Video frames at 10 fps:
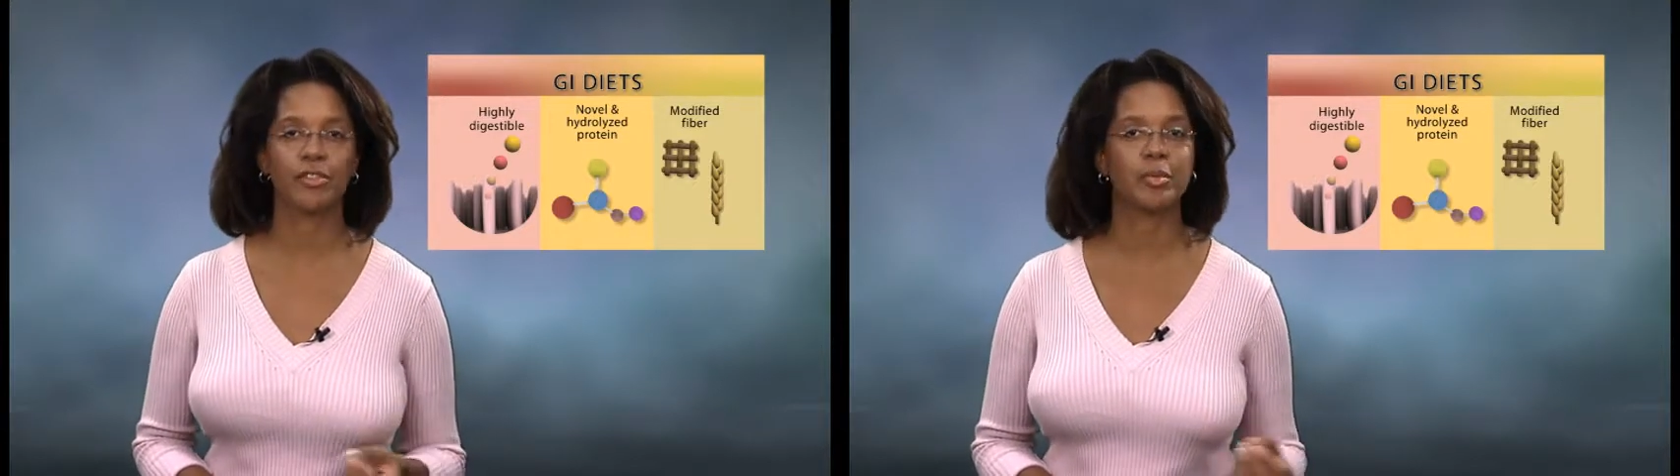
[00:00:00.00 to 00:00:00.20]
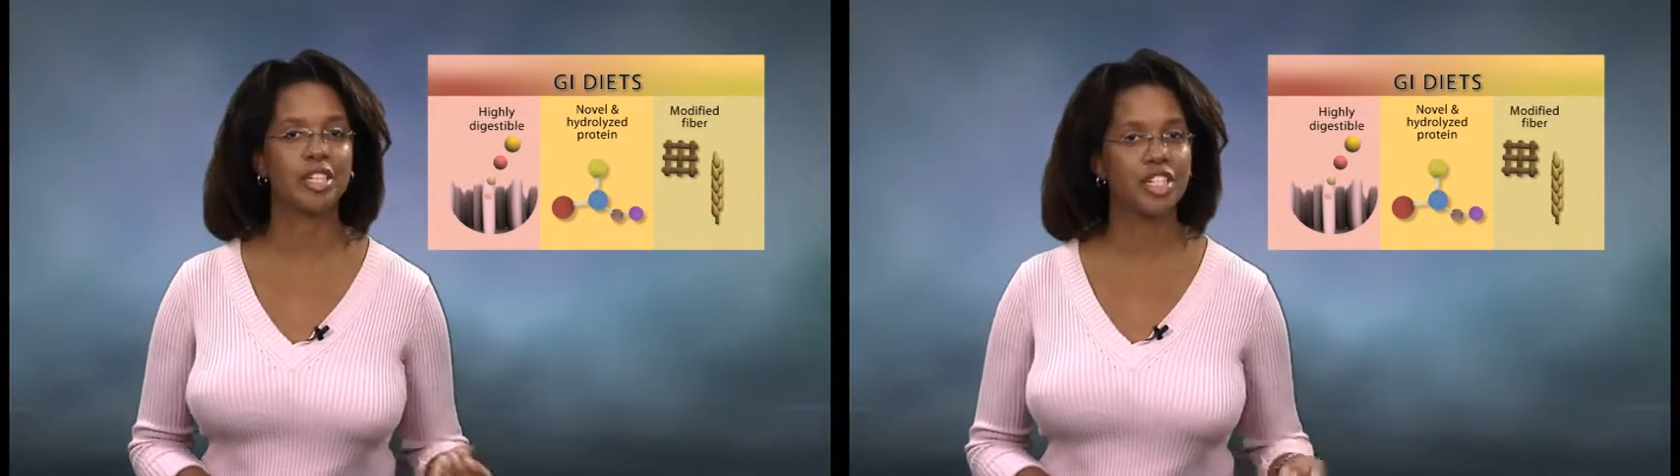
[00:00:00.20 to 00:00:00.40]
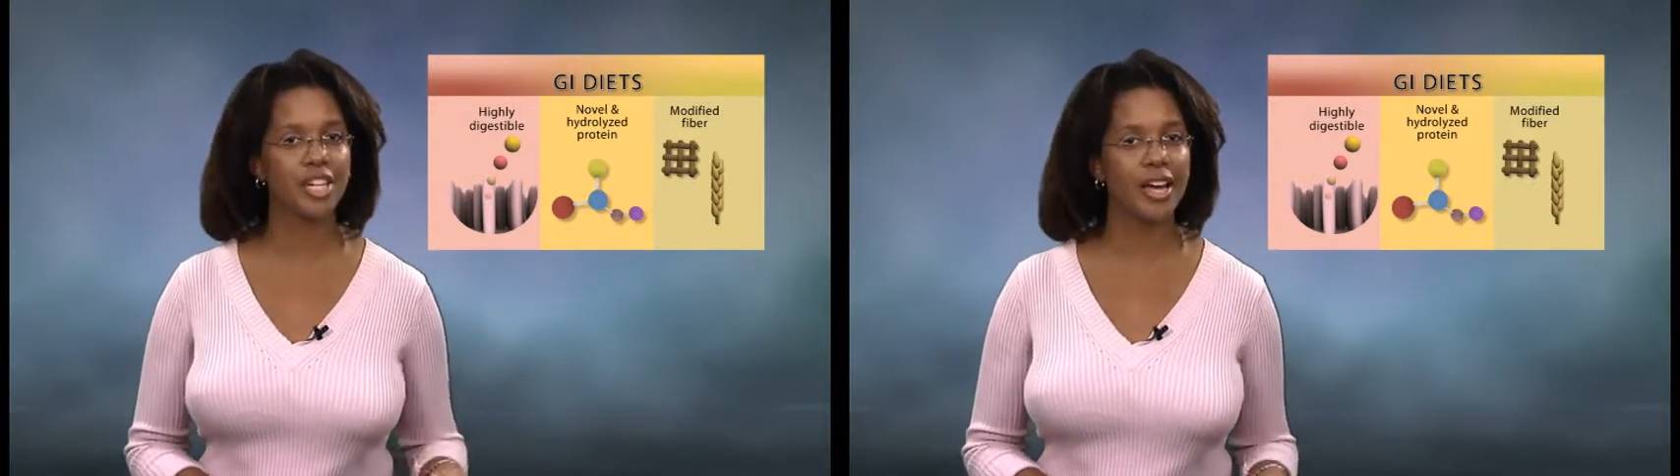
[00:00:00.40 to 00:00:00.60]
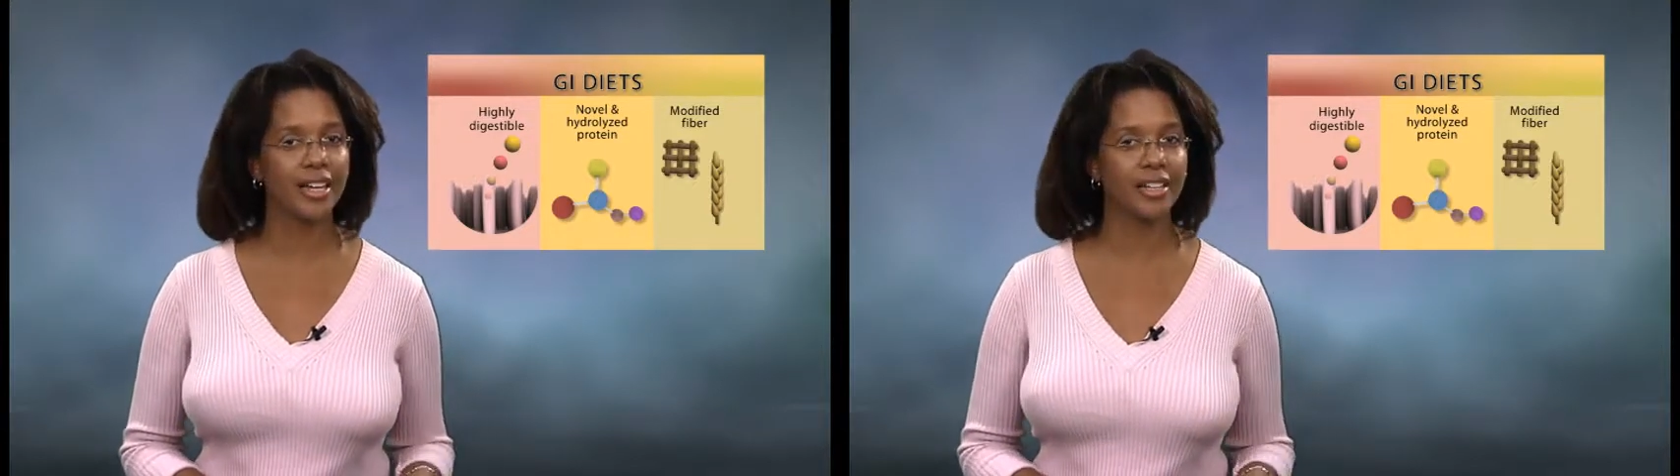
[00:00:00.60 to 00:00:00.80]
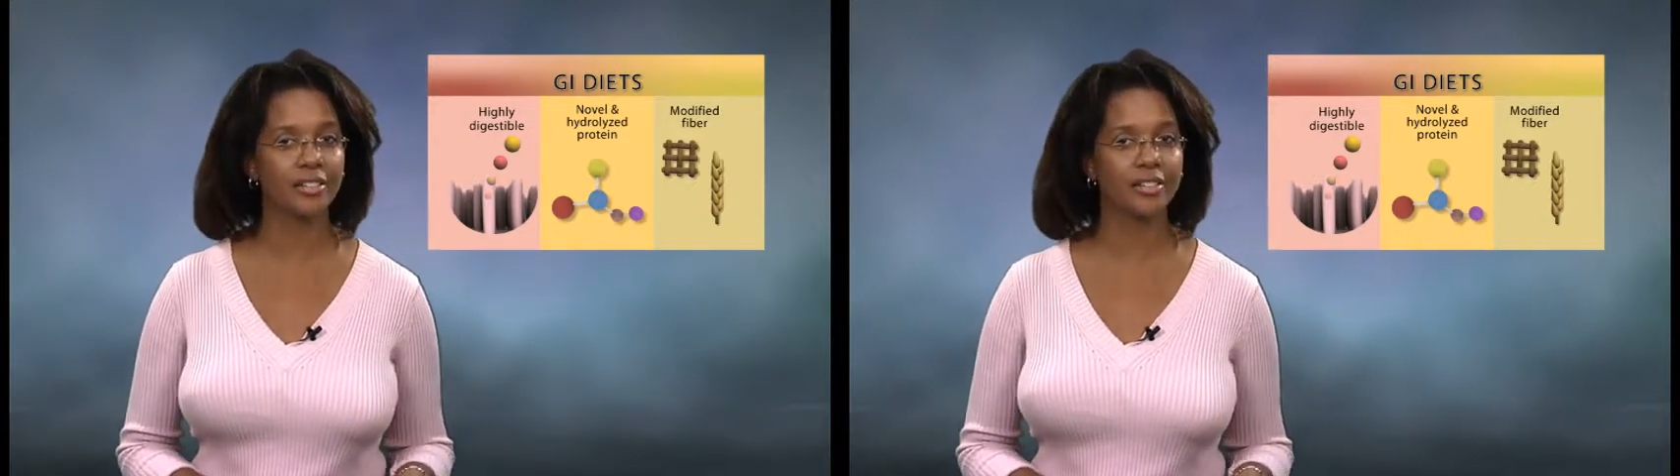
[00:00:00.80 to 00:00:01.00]
from a
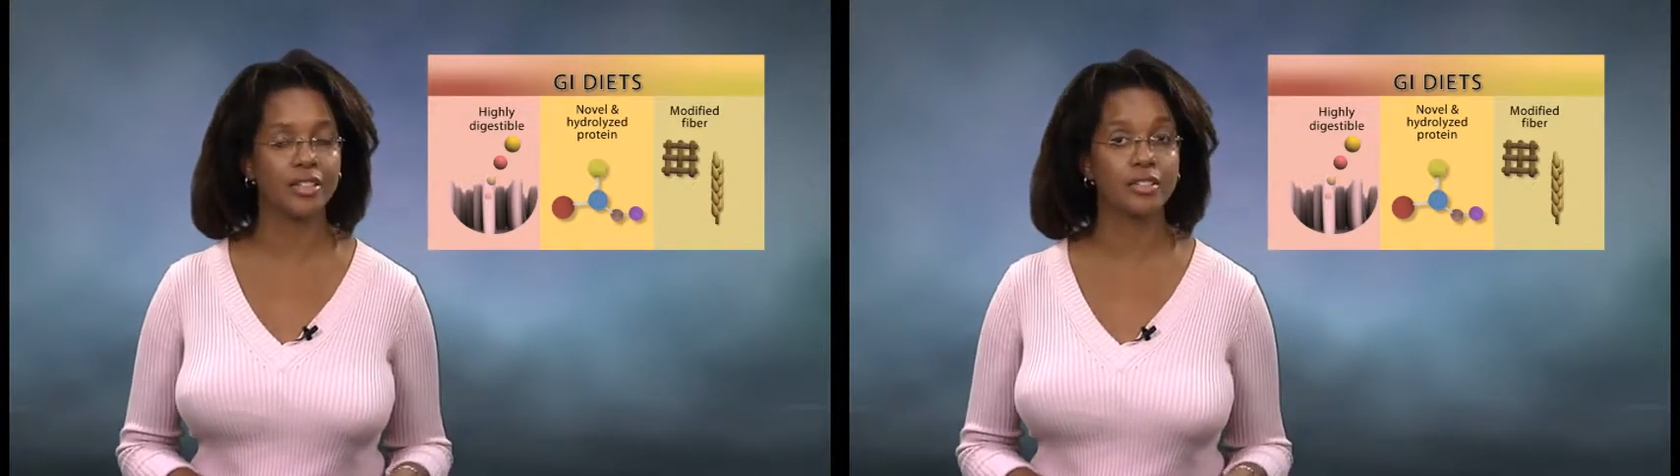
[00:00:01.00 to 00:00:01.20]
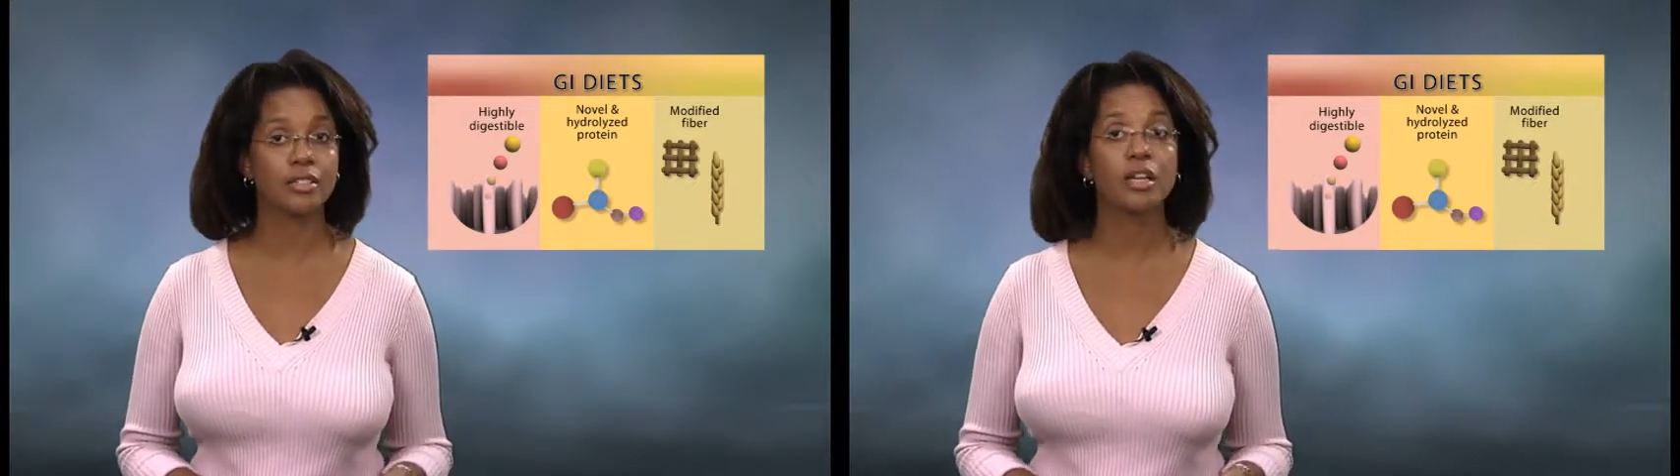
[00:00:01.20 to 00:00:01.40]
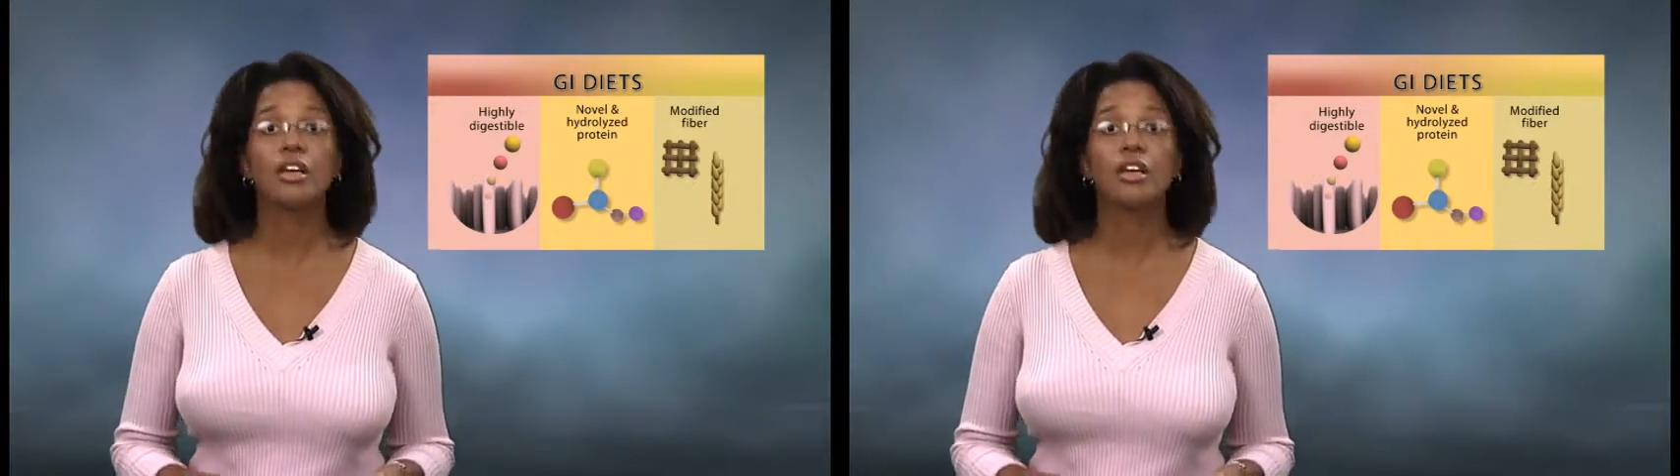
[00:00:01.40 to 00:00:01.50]
GI illness,